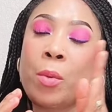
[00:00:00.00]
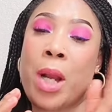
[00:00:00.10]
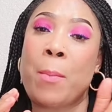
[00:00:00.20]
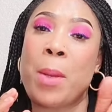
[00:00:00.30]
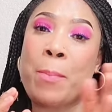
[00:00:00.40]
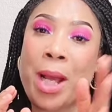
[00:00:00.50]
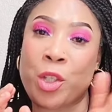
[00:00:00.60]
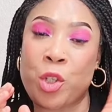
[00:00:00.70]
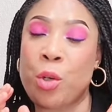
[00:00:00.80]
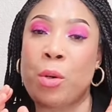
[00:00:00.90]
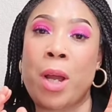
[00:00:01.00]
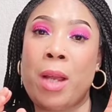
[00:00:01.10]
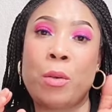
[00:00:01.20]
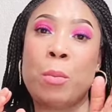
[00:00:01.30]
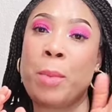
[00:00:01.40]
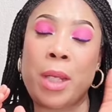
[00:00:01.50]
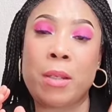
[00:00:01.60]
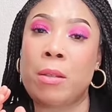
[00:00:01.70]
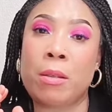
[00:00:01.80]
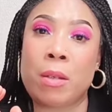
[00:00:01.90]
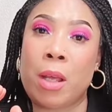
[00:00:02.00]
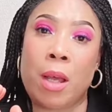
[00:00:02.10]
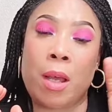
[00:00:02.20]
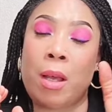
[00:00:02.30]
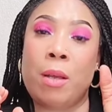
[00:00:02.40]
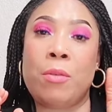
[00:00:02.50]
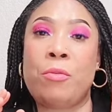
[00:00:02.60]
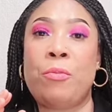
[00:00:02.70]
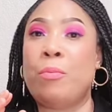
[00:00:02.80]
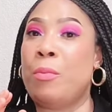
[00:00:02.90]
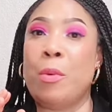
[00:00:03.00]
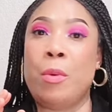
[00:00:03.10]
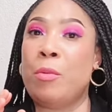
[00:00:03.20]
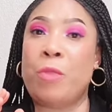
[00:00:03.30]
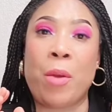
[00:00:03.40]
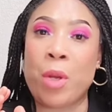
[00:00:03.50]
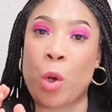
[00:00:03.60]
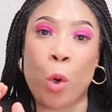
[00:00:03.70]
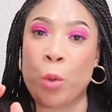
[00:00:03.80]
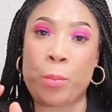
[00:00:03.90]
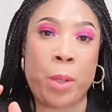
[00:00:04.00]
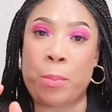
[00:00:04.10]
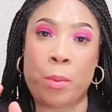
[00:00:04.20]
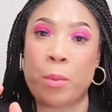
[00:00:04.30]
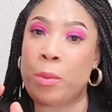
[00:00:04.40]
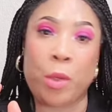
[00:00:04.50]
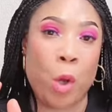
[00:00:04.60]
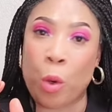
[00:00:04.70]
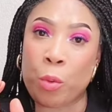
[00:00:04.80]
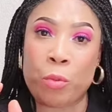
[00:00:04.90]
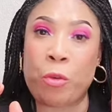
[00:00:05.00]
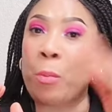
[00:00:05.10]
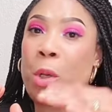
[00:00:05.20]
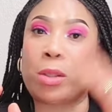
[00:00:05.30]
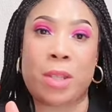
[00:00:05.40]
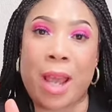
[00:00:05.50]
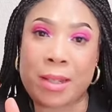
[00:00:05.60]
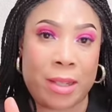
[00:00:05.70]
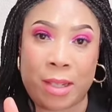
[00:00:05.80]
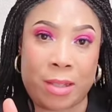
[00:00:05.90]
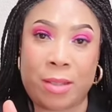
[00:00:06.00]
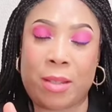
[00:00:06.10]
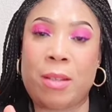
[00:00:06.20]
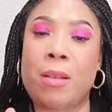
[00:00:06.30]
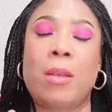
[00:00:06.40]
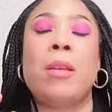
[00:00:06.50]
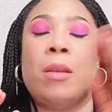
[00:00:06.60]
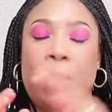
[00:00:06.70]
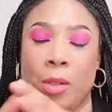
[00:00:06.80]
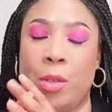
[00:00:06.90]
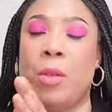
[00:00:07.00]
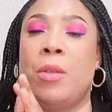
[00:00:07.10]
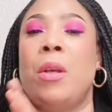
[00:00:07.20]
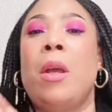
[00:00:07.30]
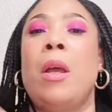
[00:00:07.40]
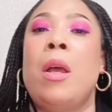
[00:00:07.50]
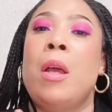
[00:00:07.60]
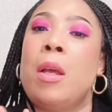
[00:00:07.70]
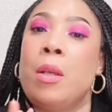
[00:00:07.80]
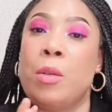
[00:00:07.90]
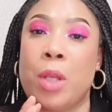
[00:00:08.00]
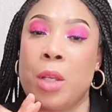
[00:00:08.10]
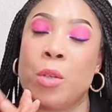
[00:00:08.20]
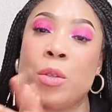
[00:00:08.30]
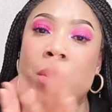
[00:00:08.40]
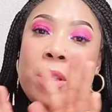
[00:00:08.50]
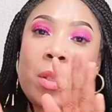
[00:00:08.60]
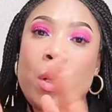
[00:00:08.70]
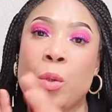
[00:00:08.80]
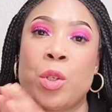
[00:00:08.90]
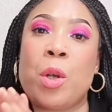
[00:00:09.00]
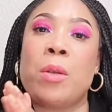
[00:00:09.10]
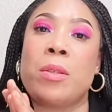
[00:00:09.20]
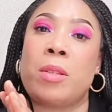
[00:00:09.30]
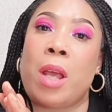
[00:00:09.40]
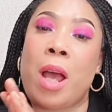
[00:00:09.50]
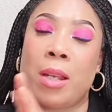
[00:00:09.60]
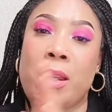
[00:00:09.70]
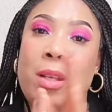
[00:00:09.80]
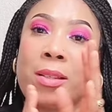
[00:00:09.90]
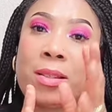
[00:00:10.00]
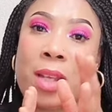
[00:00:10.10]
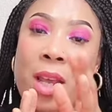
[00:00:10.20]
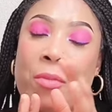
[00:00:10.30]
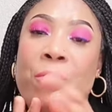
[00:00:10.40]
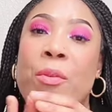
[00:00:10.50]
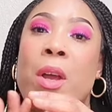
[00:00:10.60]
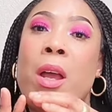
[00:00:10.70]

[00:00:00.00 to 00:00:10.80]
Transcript: when I mean mature, I don't mean uh, very old people. No, from your 30s, good. You can use these lotions and they're safe,